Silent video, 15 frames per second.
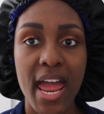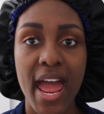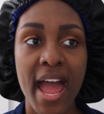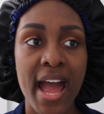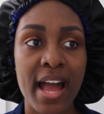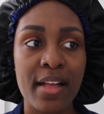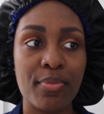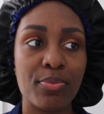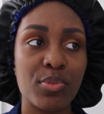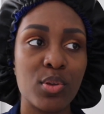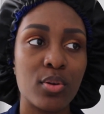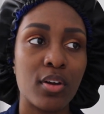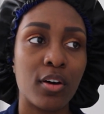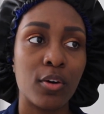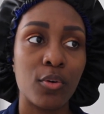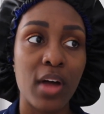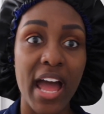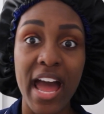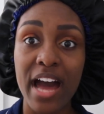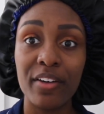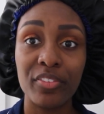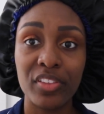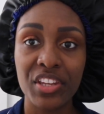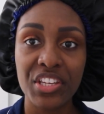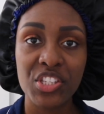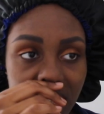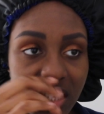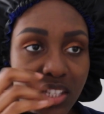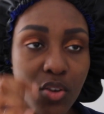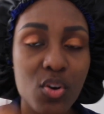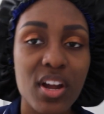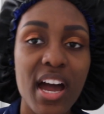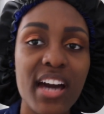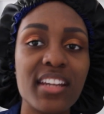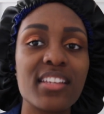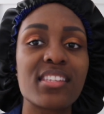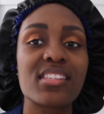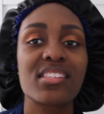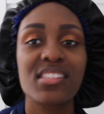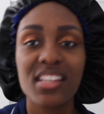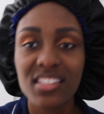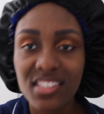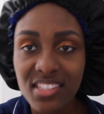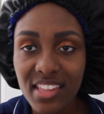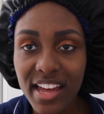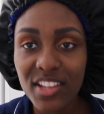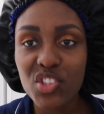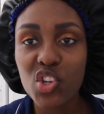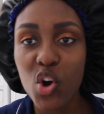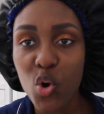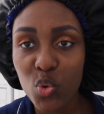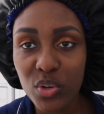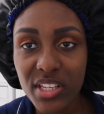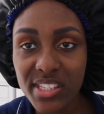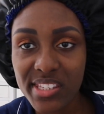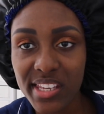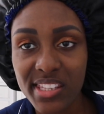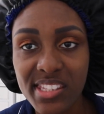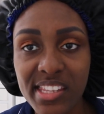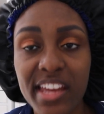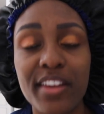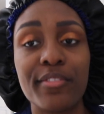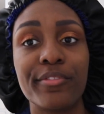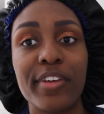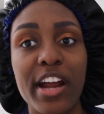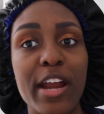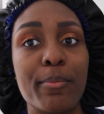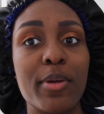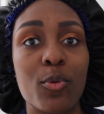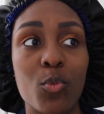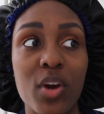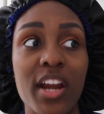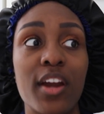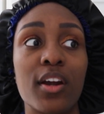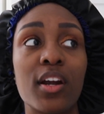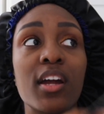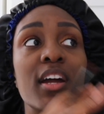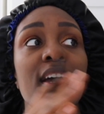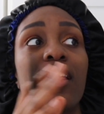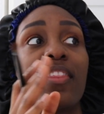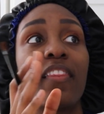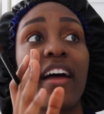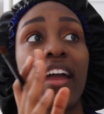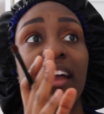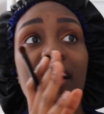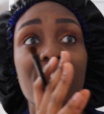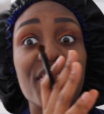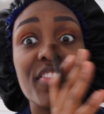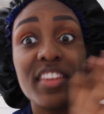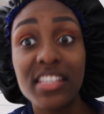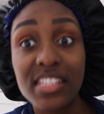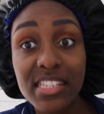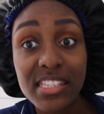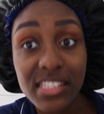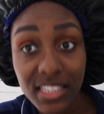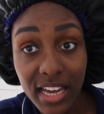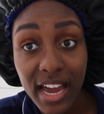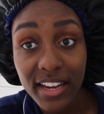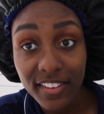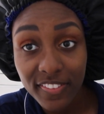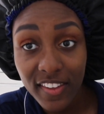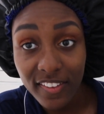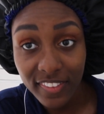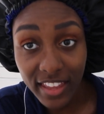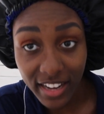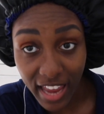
at, you know, athletes. So it kind of sets that tone and sets that environment where like this is the kind of thing that